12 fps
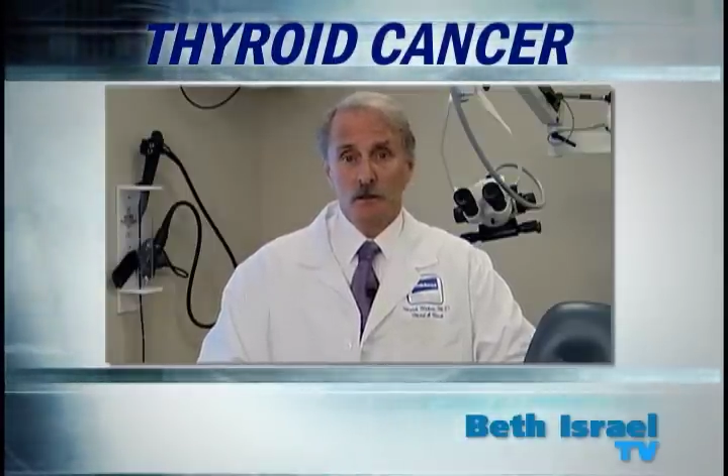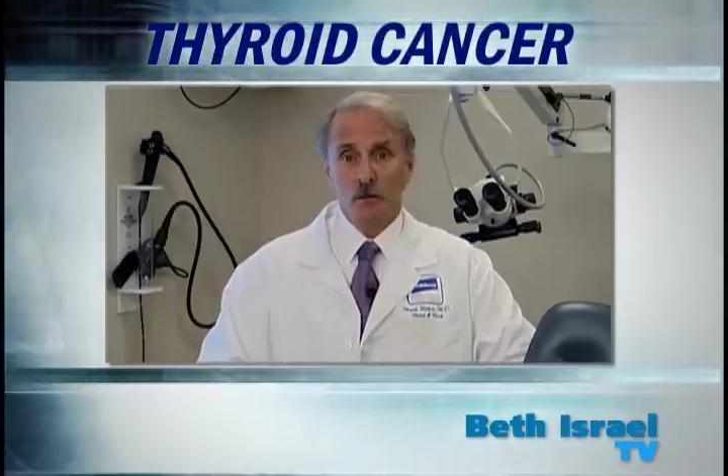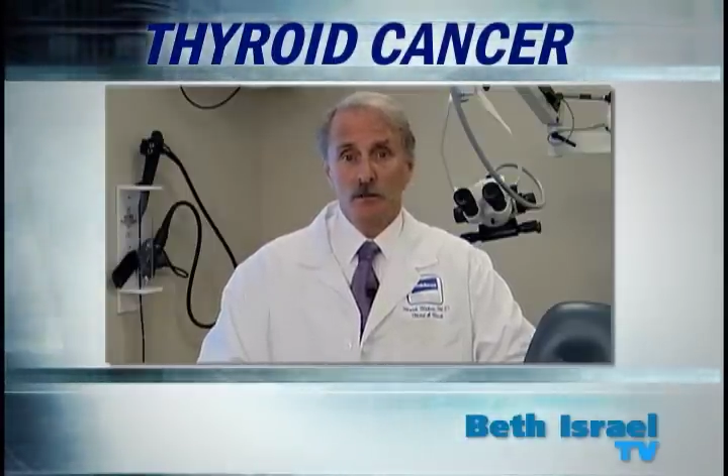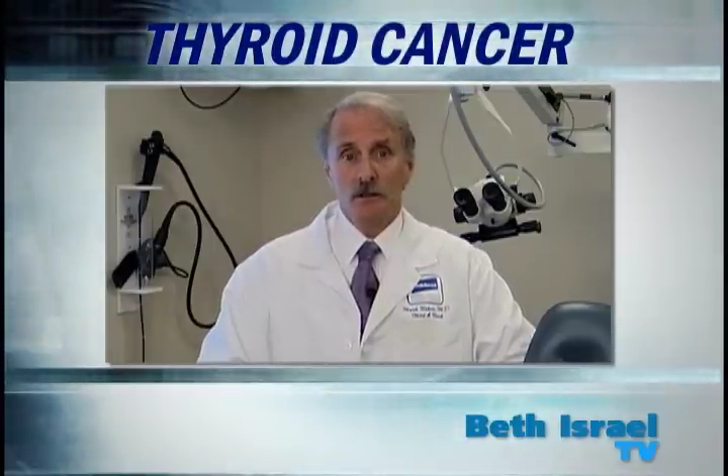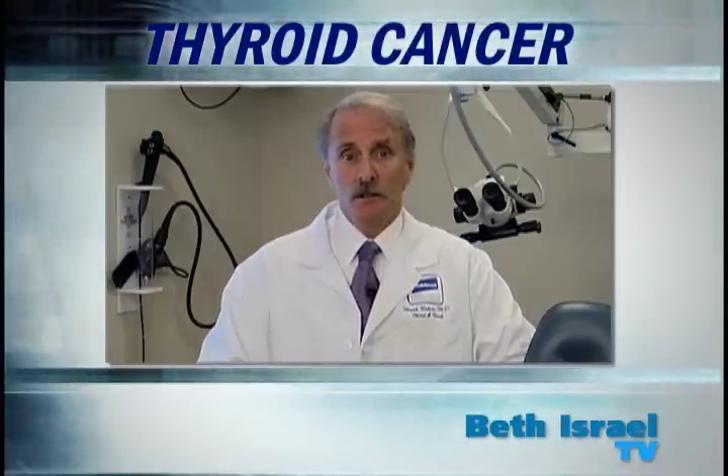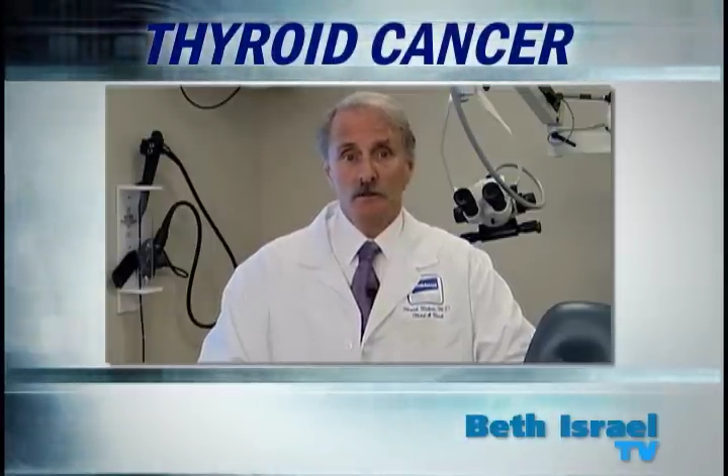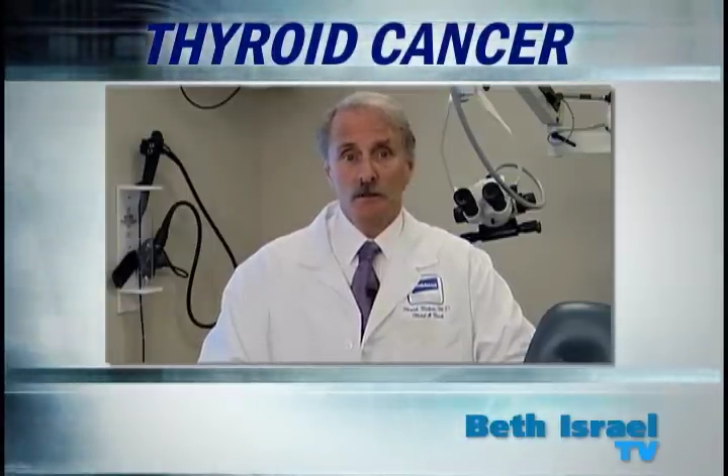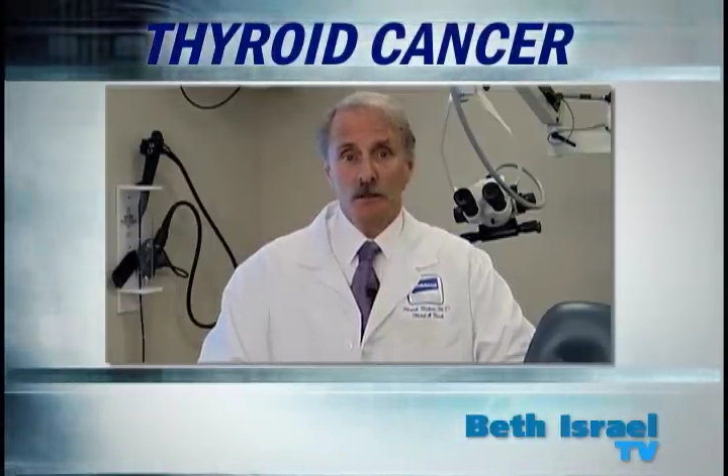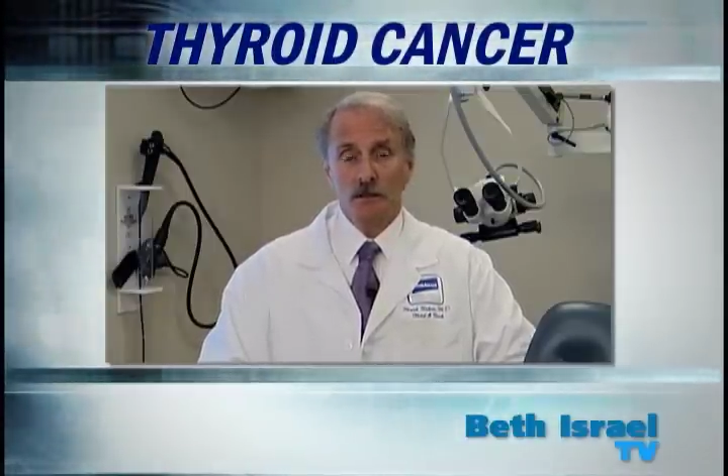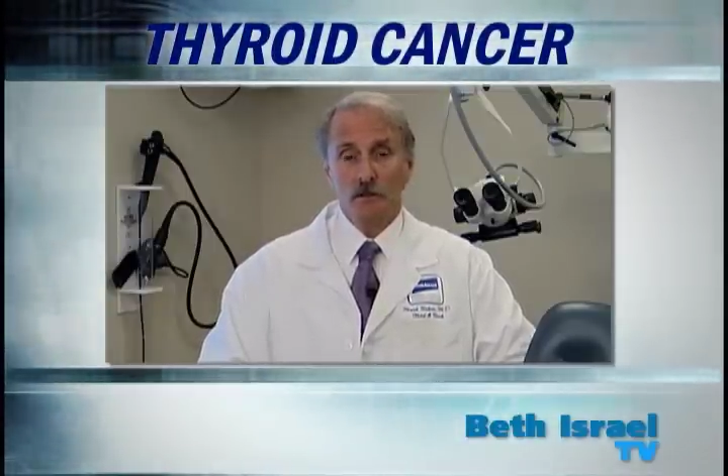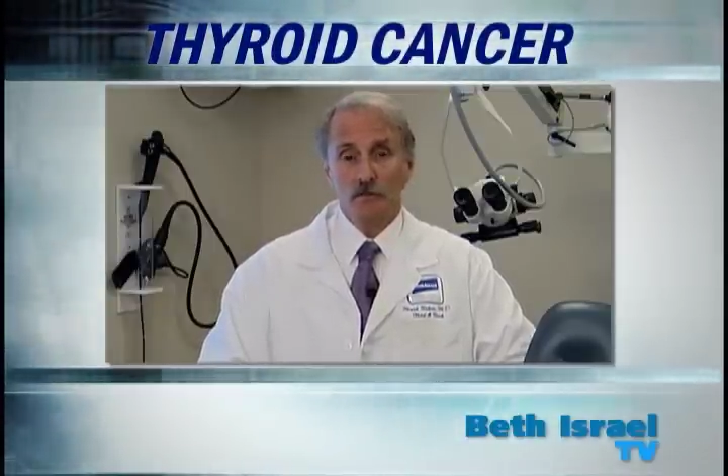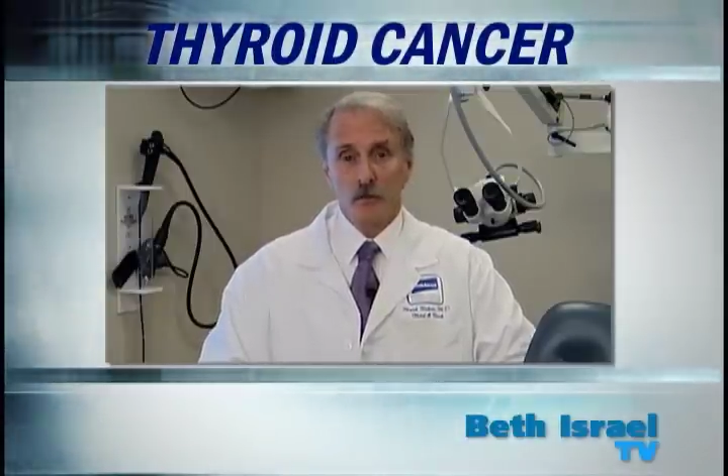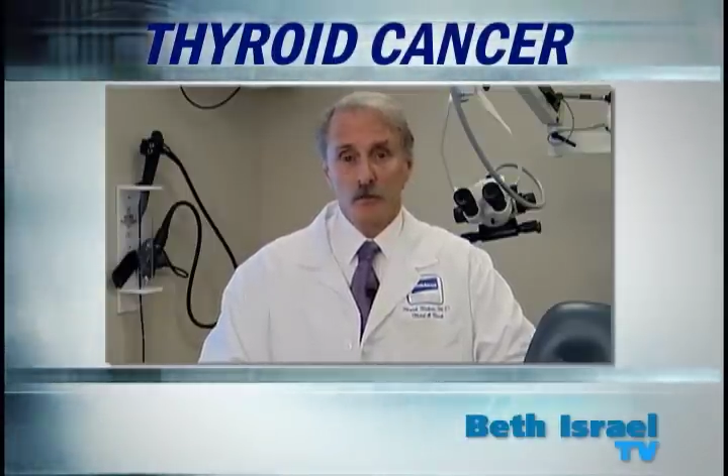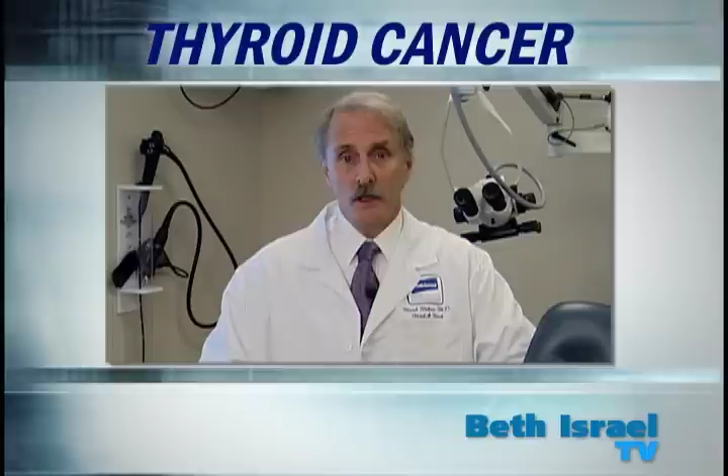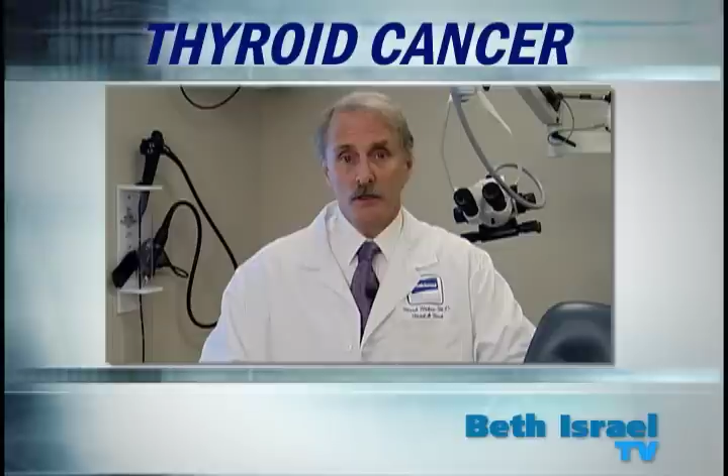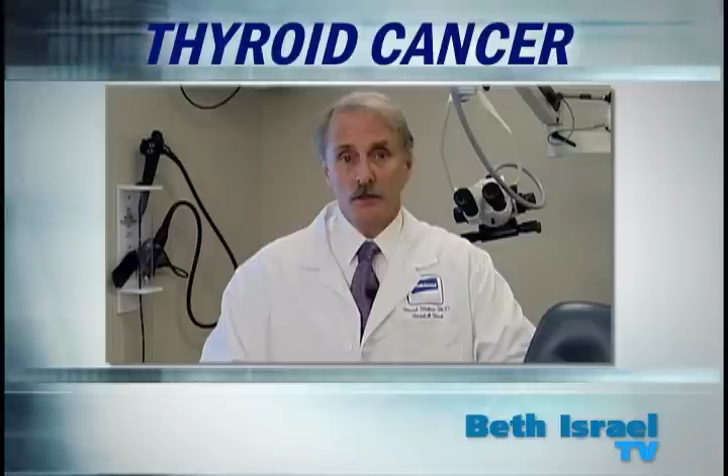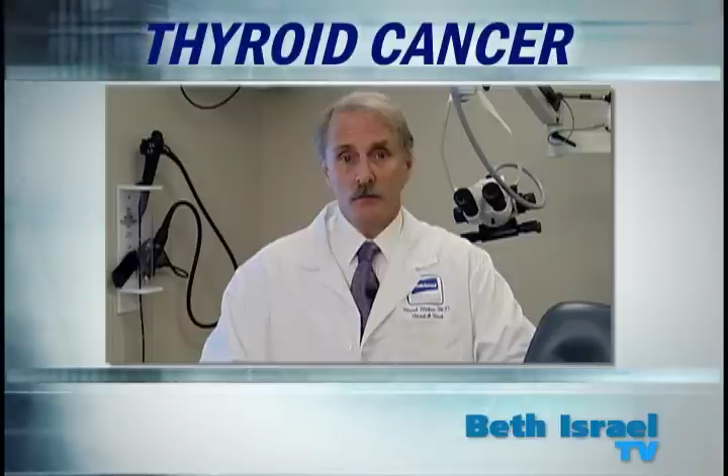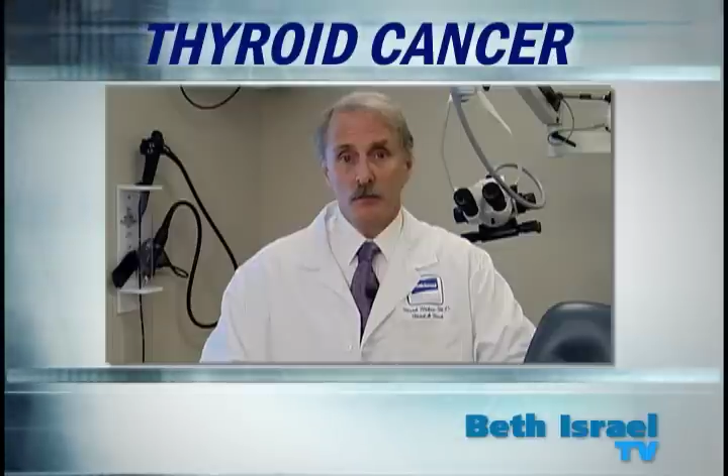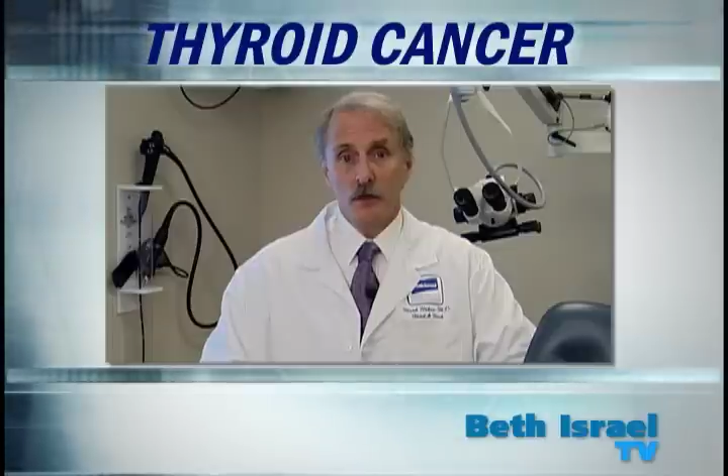which gives us information